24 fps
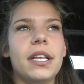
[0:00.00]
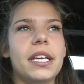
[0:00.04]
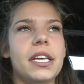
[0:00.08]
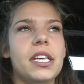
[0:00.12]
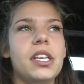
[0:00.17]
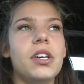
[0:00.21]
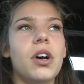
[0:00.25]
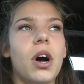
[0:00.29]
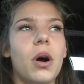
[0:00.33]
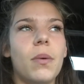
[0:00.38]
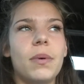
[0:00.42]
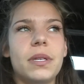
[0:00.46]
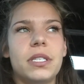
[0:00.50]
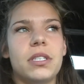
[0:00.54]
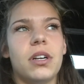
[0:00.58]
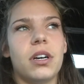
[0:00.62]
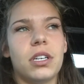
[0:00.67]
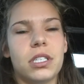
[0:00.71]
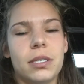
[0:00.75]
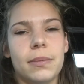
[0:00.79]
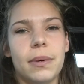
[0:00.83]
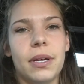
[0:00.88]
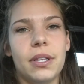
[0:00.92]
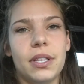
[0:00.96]
like he always
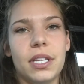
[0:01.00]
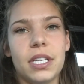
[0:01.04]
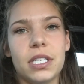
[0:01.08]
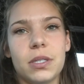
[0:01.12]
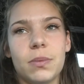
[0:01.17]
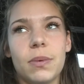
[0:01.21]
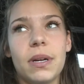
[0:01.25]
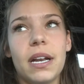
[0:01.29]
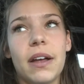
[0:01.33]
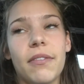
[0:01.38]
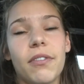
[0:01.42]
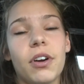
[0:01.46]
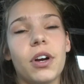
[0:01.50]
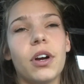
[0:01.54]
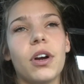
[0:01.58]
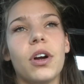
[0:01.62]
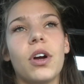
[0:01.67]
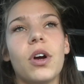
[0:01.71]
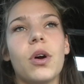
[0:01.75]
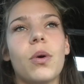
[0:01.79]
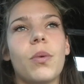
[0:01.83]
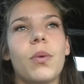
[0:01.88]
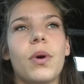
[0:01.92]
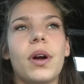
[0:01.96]
talks about this whenever
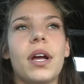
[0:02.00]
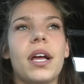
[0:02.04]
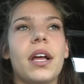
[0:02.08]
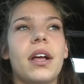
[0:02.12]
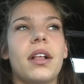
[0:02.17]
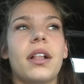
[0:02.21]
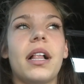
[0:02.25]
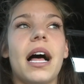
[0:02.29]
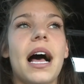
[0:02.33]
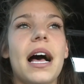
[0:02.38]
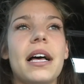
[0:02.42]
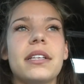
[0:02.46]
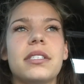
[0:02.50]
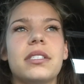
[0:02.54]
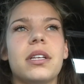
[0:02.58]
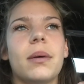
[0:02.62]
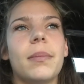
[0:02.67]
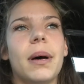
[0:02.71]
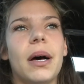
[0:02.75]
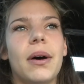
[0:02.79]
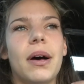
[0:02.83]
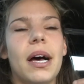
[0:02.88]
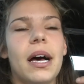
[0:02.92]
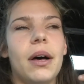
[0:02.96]
we're in class
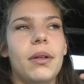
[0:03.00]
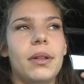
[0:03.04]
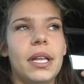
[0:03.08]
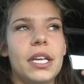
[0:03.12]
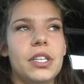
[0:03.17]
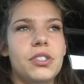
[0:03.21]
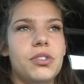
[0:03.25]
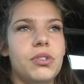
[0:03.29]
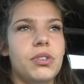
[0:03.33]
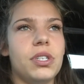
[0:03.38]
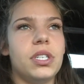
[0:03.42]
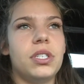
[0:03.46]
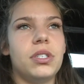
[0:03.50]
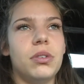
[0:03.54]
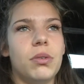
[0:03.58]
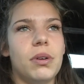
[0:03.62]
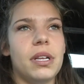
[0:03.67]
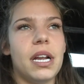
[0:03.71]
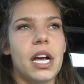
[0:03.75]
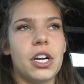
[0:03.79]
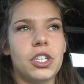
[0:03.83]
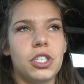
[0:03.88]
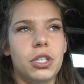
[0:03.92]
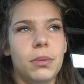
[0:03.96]
about how like jiu-jitsu
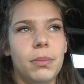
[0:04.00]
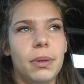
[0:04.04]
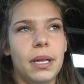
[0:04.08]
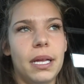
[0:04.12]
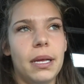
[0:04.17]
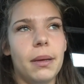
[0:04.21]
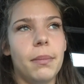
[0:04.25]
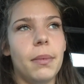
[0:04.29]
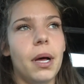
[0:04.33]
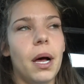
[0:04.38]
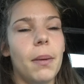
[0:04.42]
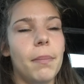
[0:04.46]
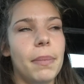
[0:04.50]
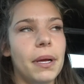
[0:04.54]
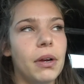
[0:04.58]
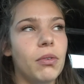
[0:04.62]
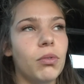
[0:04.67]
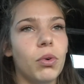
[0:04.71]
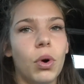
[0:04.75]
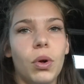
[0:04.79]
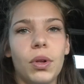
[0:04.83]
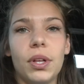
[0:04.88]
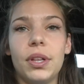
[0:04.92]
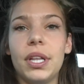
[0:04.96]
can actually play a
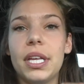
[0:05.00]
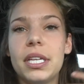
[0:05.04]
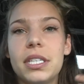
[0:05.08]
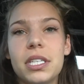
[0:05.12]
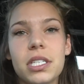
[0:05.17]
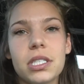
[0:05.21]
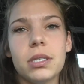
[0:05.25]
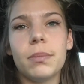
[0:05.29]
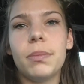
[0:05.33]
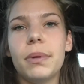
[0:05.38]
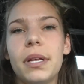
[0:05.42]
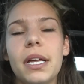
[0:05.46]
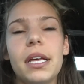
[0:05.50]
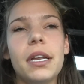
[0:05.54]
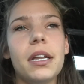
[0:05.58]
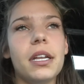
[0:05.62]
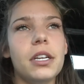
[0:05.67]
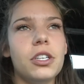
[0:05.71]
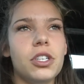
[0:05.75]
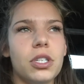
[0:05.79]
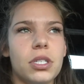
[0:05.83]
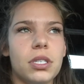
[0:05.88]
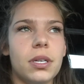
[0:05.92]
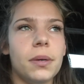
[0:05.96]
big role in like discipline
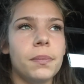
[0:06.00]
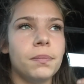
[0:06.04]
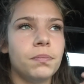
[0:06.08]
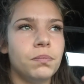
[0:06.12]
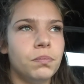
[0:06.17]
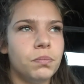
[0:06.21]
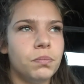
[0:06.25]
and just